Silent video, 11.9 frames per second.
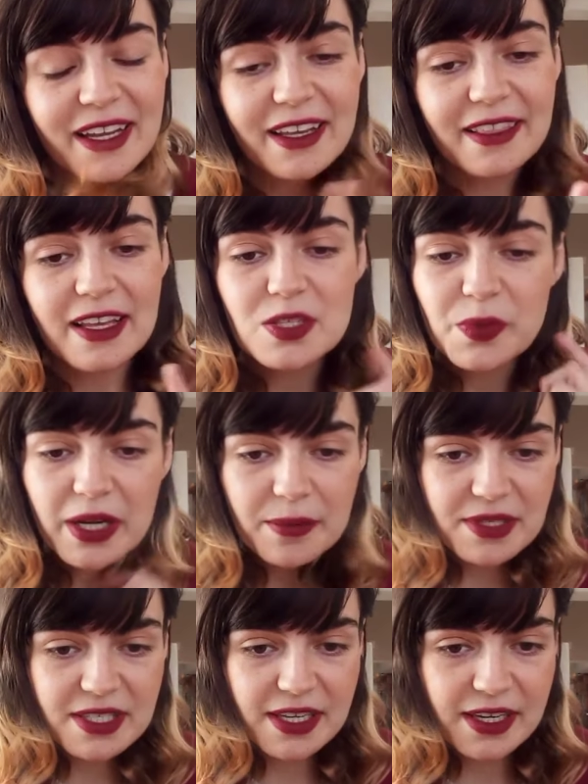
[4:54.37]
That's what I'm
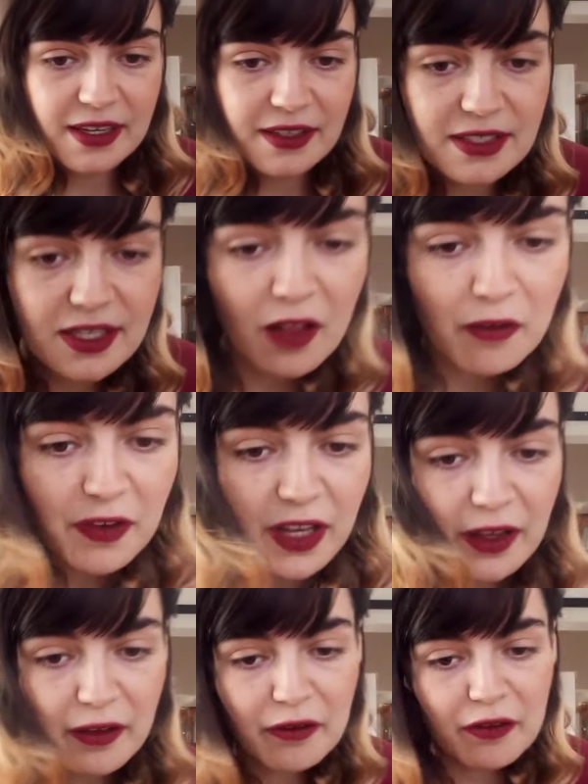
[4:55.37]
seeing. Self
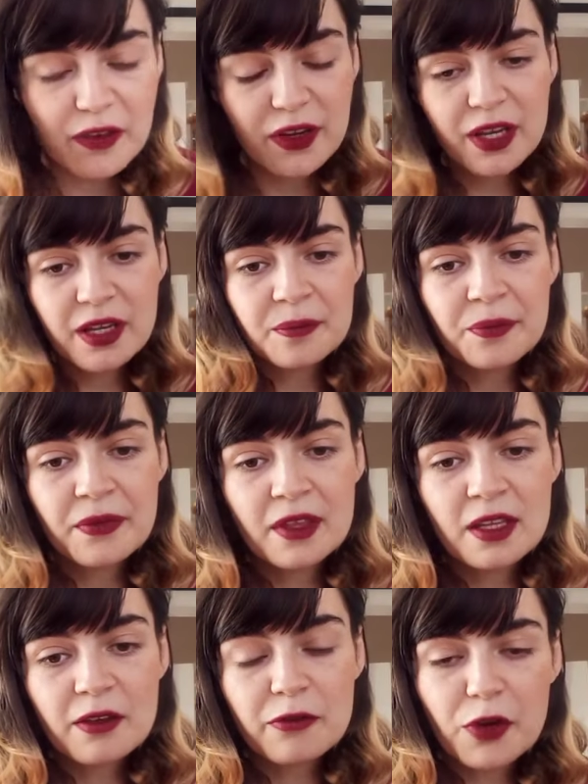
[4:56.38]
love,
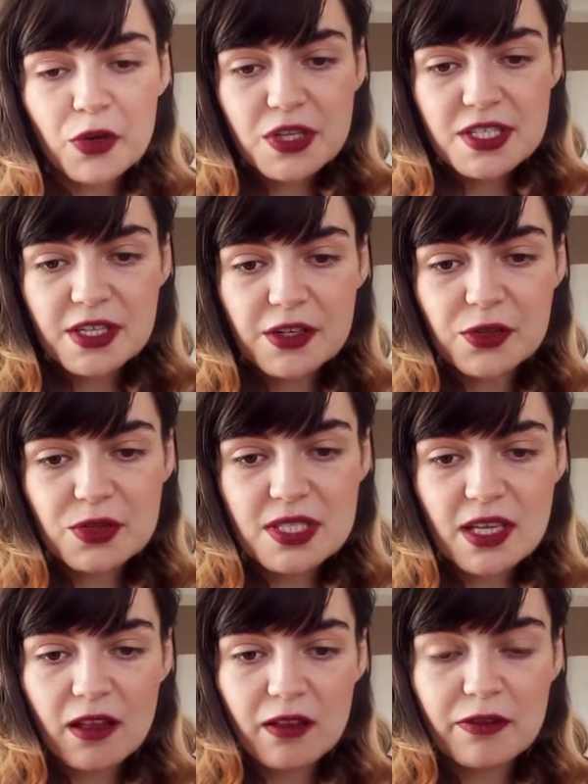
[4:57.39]
focusing on
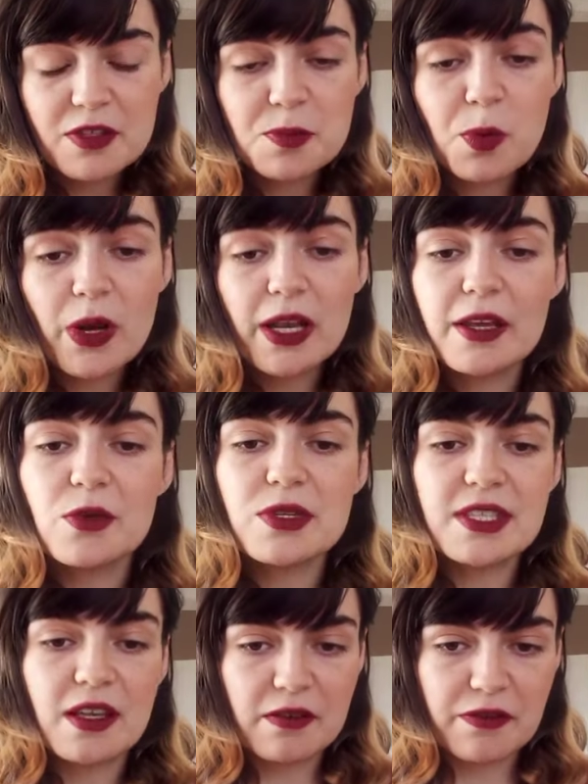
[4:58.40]
yourself, spoiling
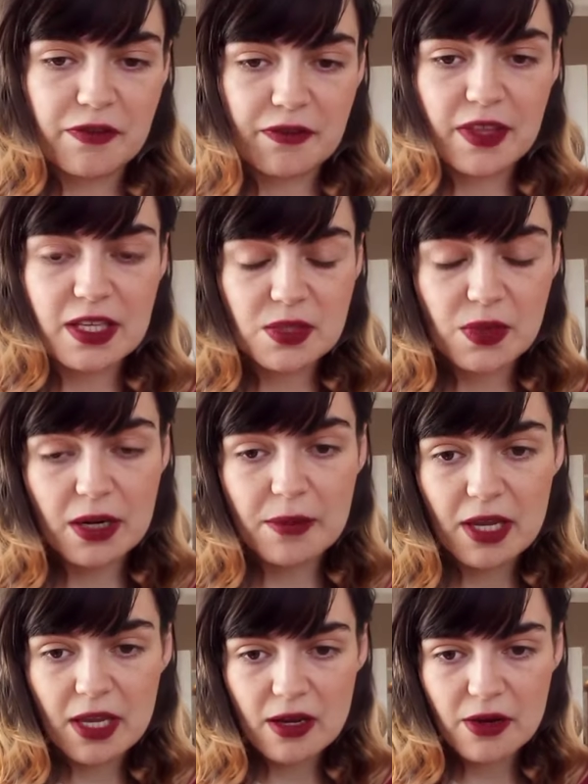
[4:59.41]
yourself. That's what I'm
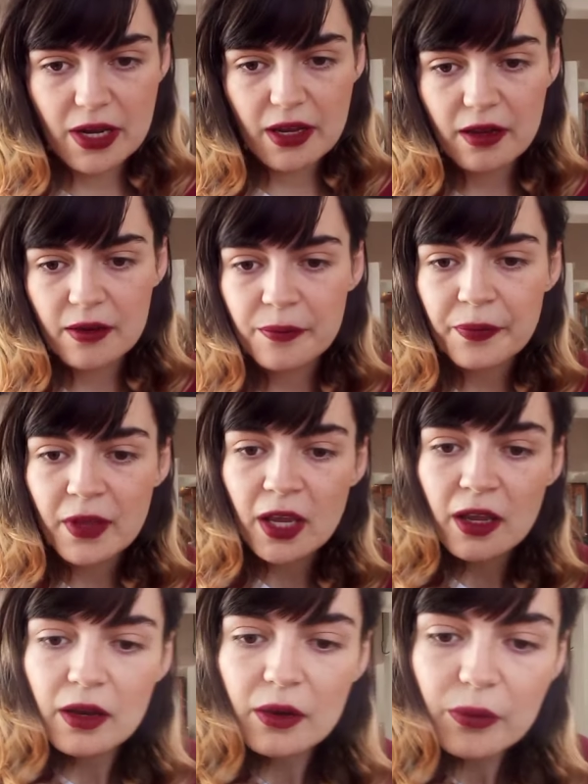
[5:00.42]
hearing.
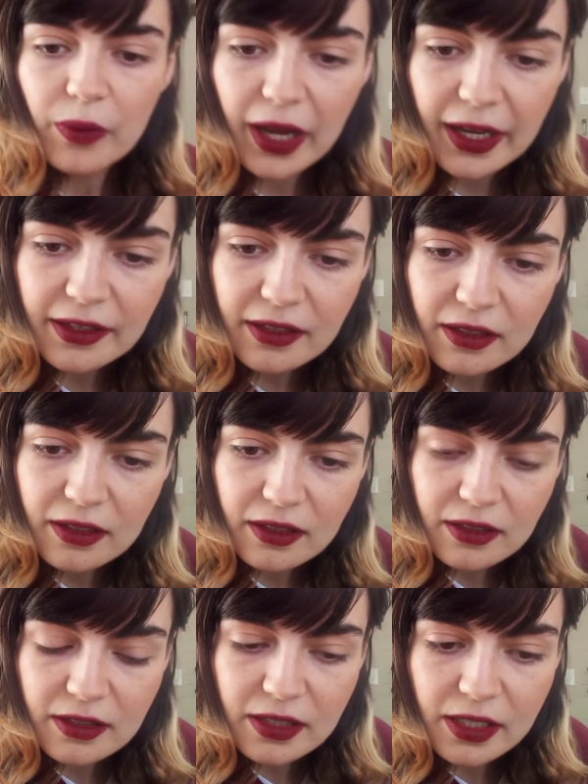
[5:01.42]
Right.
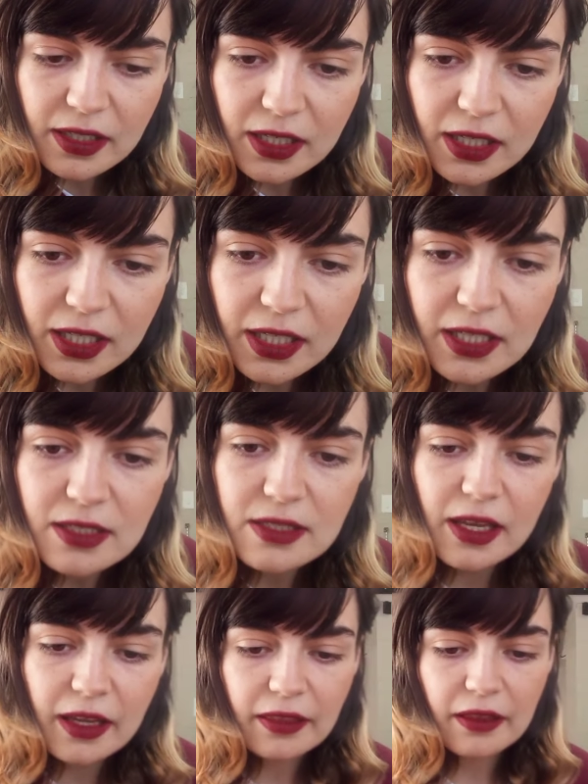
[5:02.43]
Did I
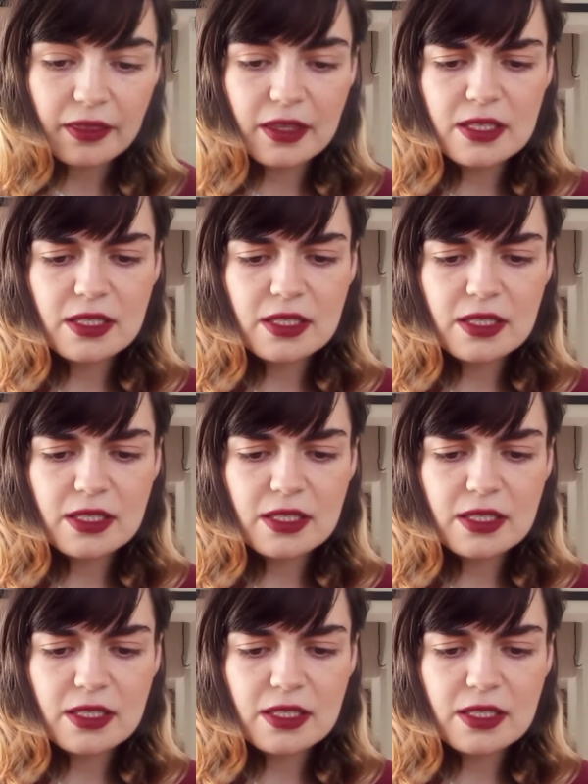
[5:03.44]
say that this